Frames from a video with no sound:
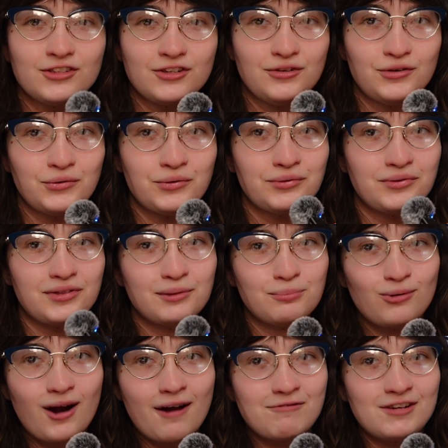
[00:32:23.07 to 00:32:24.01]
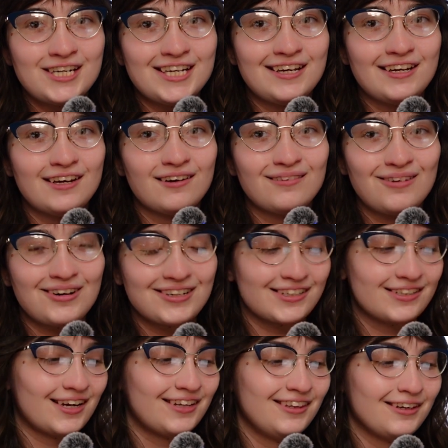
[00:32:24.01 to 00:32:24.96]
to the brevity
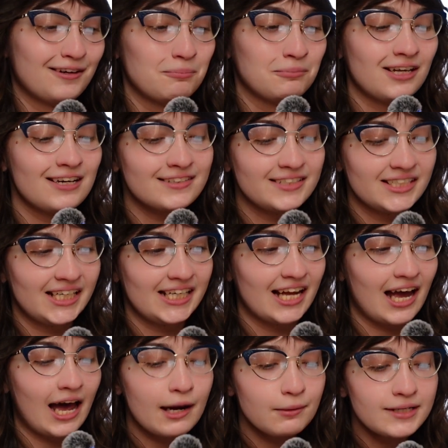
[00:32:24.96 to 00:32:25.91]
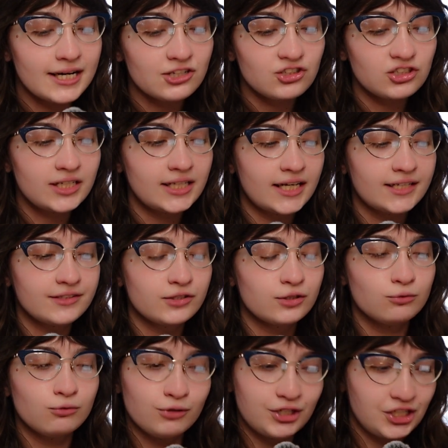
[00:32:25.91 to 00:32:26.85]
alongside the complexity, I would actually like
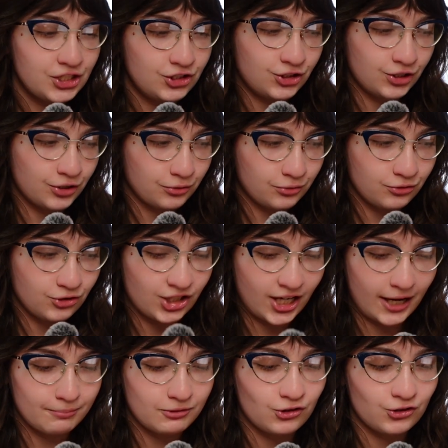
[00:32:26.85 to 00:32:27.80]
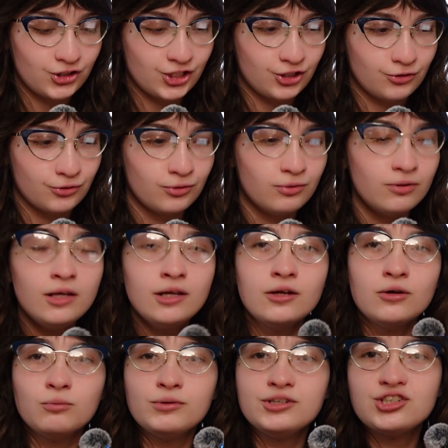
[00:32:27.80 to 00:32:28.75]
to read you chapter 2,
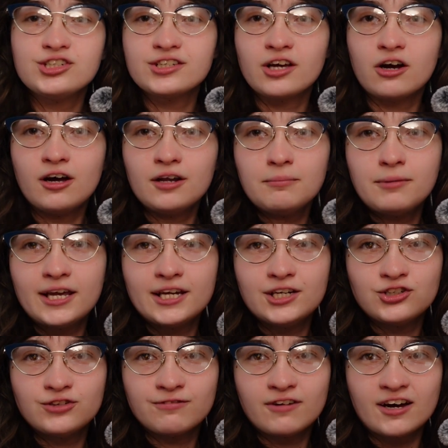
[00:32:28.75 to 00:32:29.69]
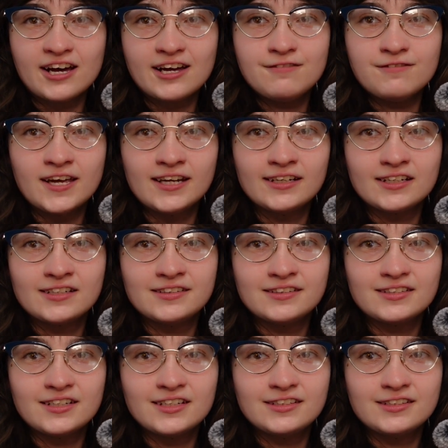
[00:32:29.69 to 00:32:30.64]
which is on page 5 and
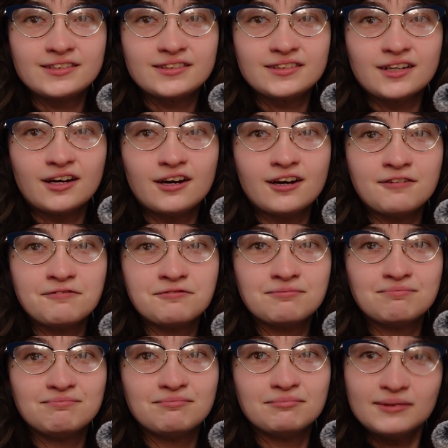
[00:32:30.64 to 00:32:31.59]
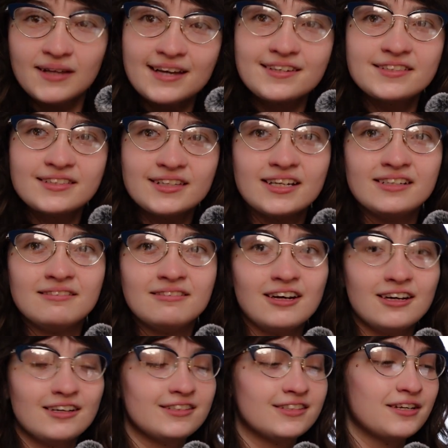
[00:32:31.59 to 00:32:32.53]
consists of less than
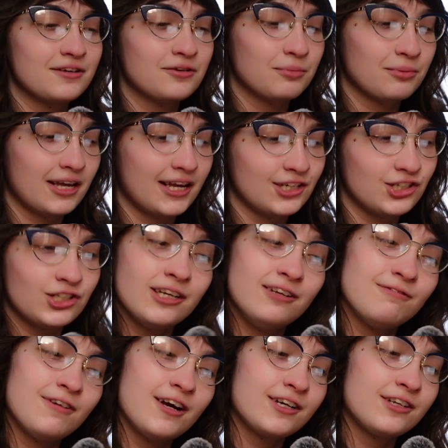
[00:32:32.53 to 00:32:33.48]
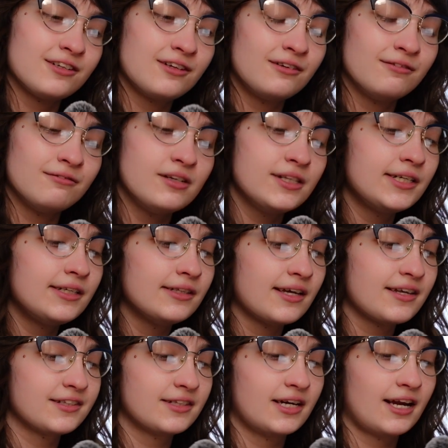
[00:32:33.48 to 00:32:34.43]
a single page. In fact, really
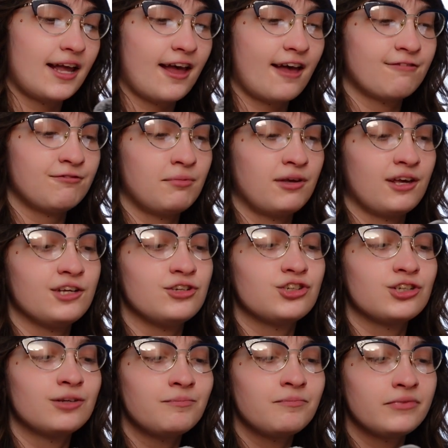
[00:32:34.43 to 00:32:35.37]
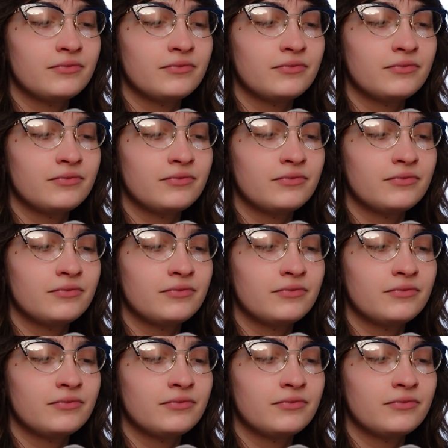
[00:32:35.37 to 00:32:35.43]
less than a half page.